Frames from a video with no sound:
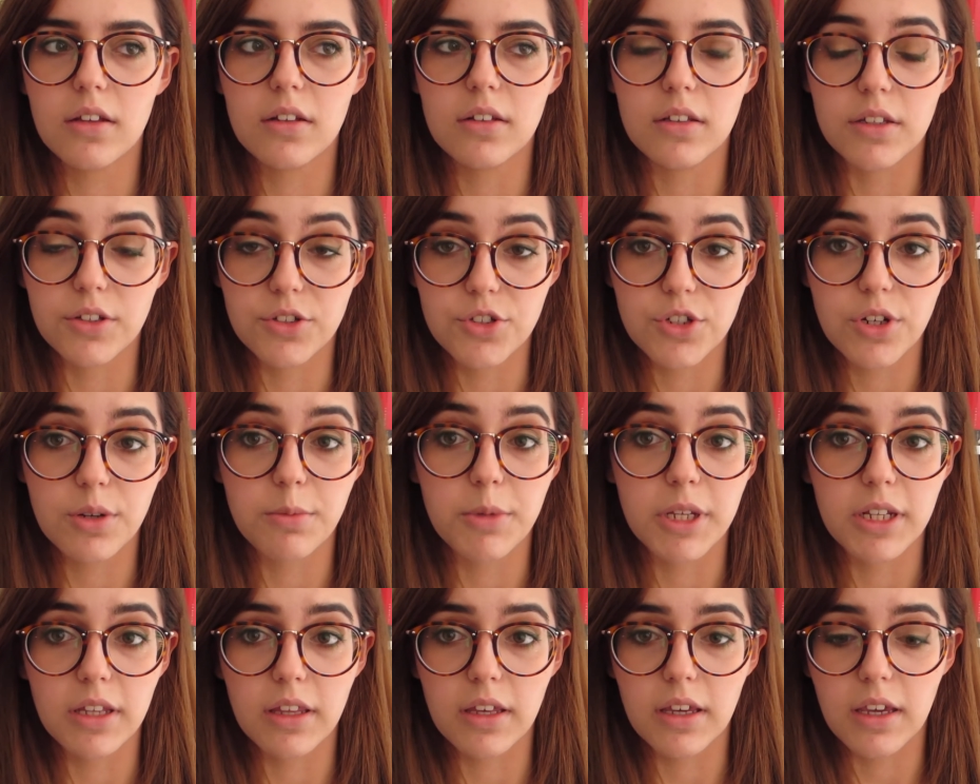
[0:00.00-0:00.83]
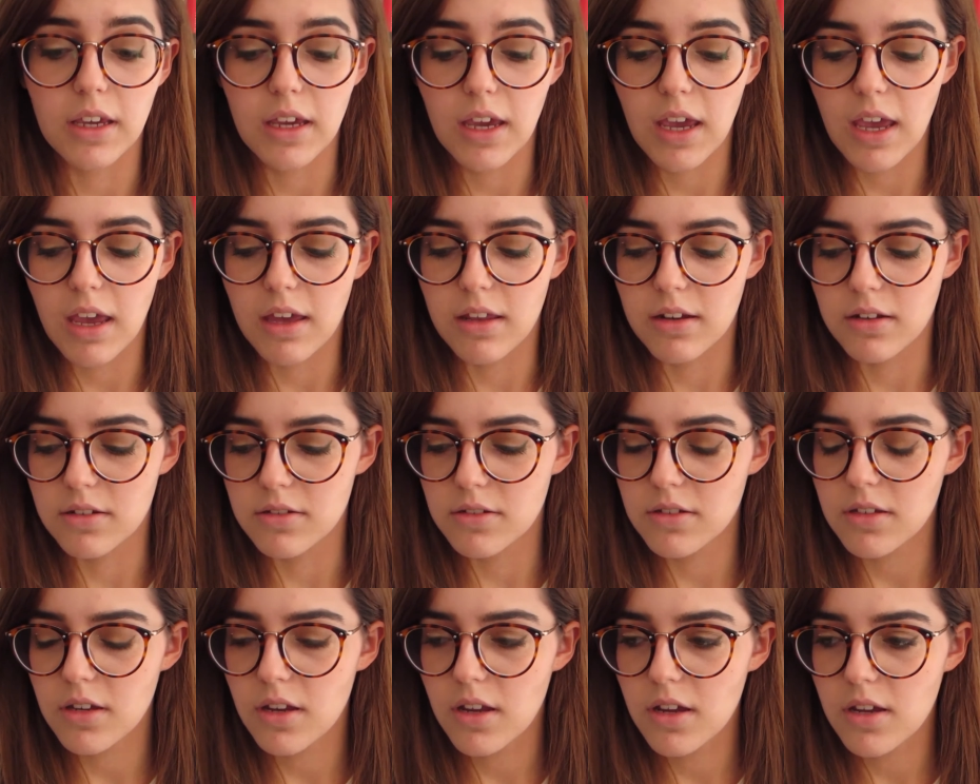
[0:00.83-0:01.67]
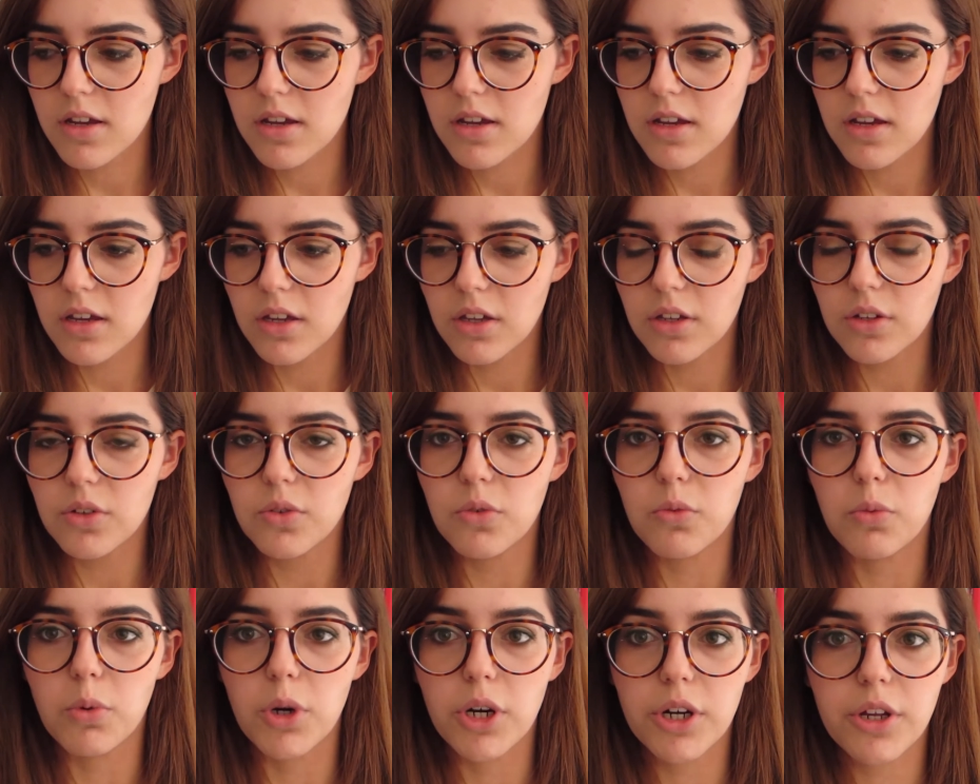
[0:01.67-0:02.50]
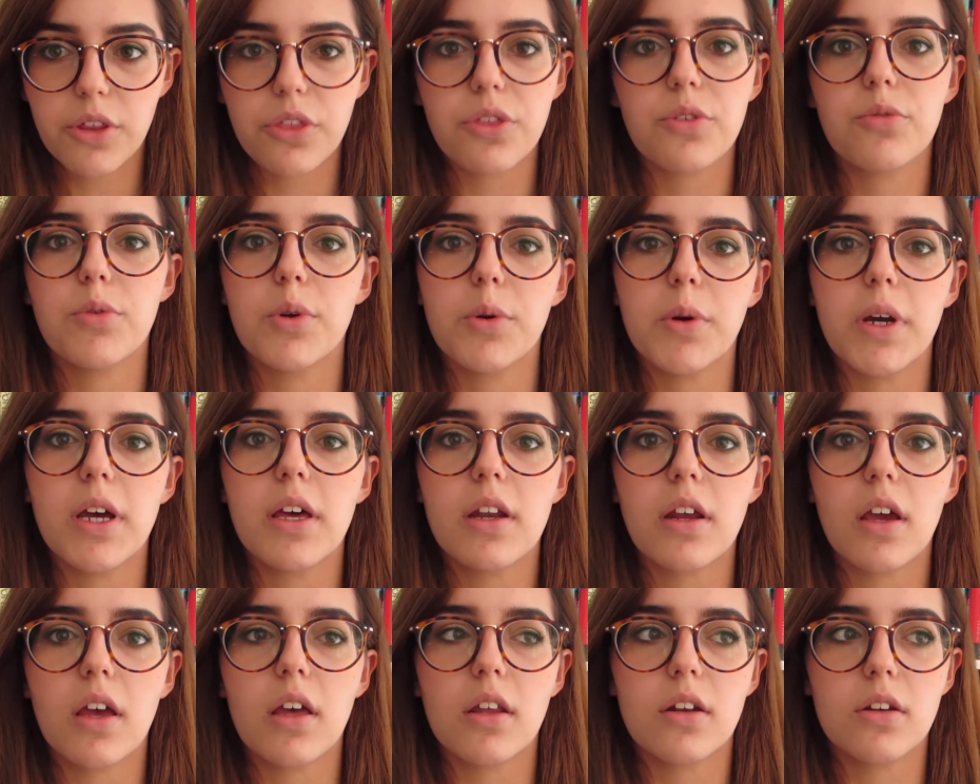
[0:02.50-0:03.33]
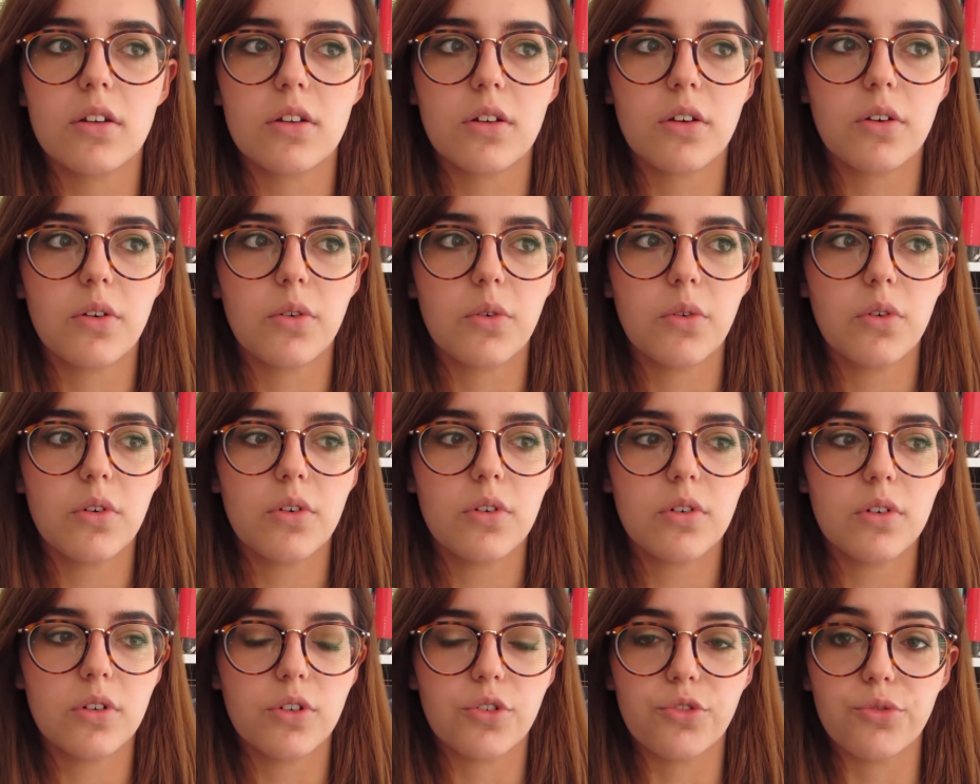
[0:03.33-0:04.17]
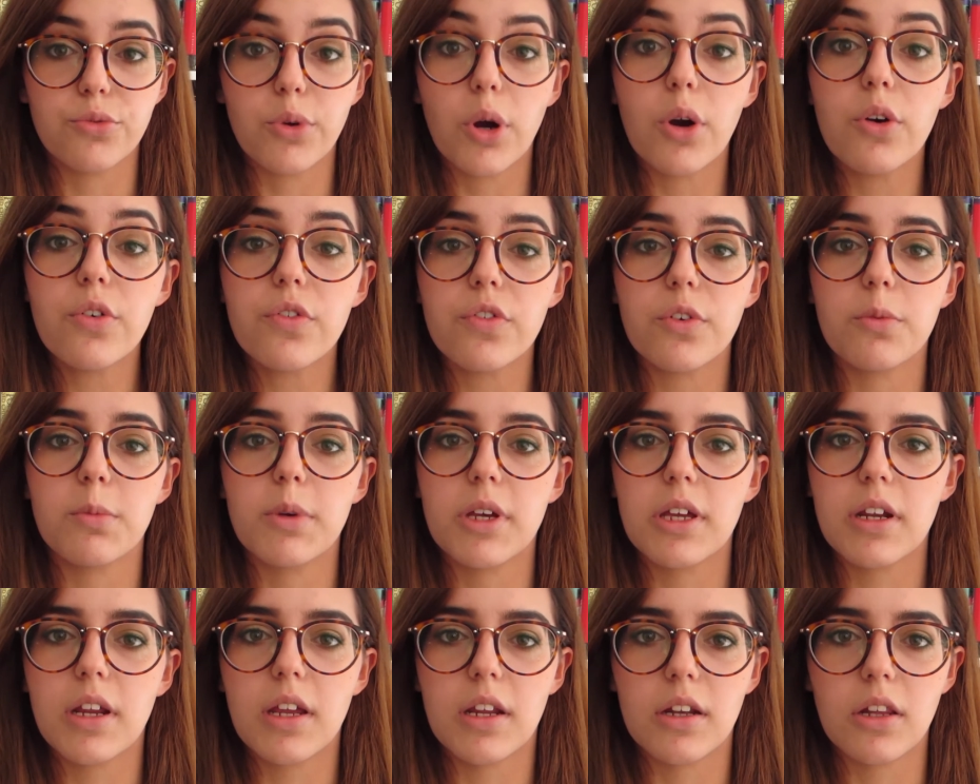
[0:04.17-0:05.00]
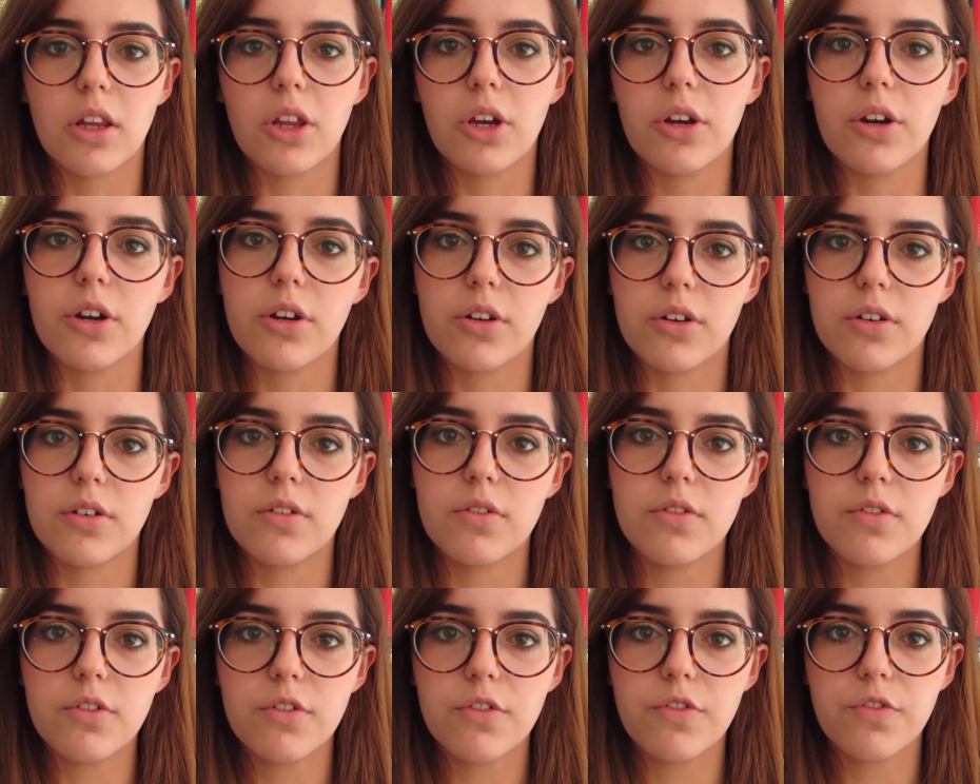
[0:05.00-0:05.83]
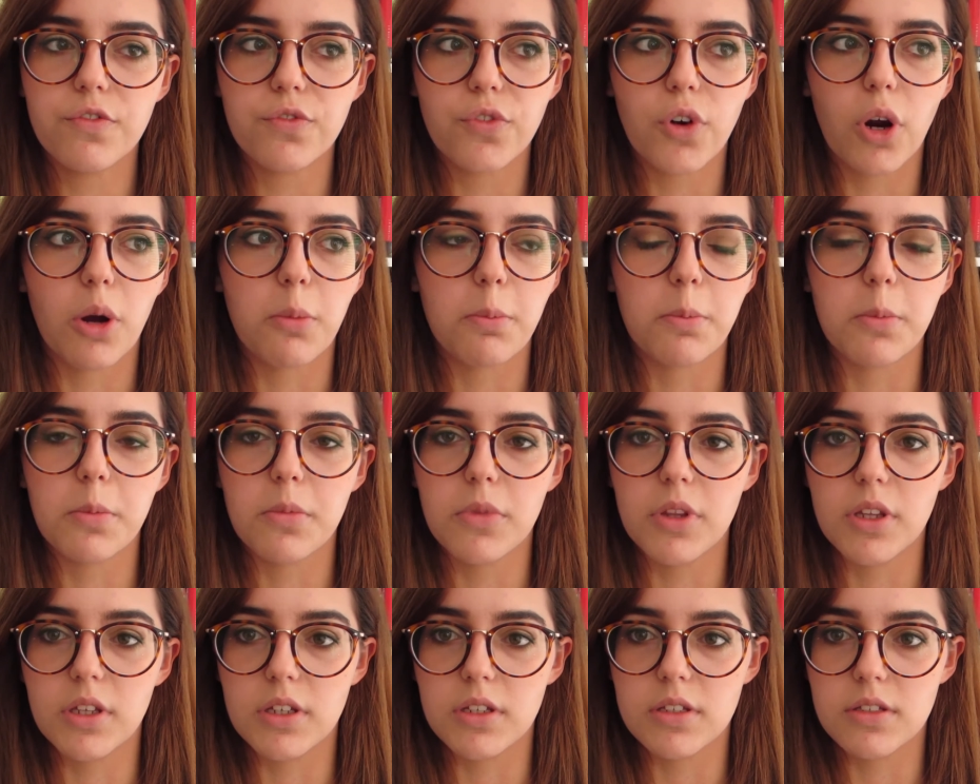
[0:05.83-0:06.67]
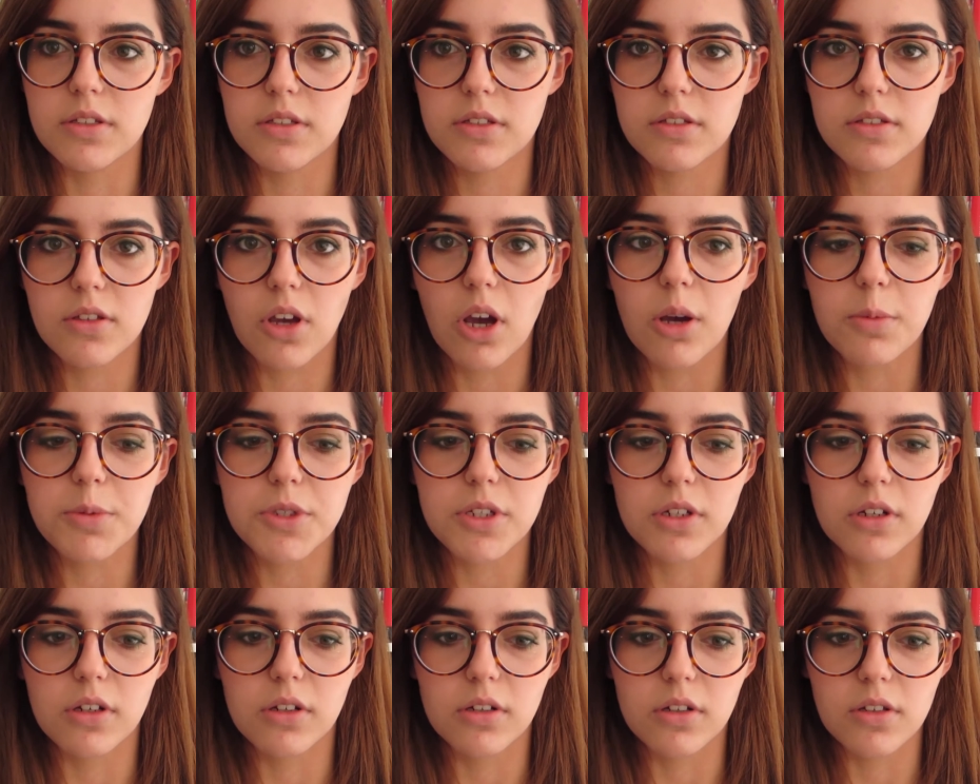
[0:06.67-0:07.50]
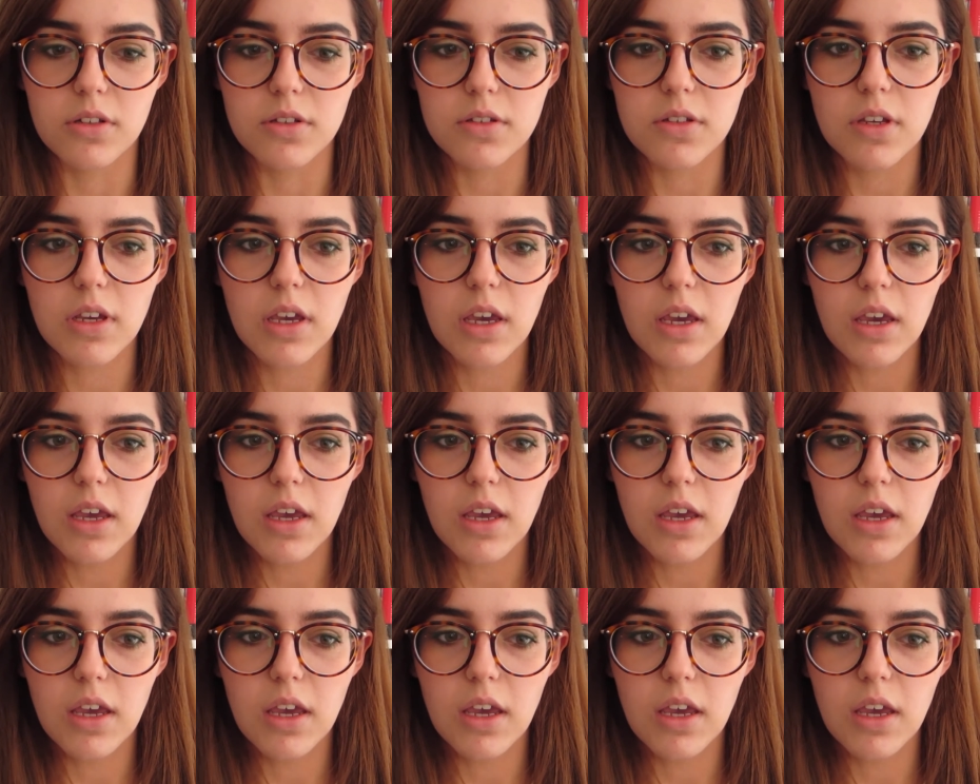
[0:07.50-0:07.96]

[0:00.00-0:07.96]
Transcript: legitimately and work through it and grow from it and learn from these obstacles.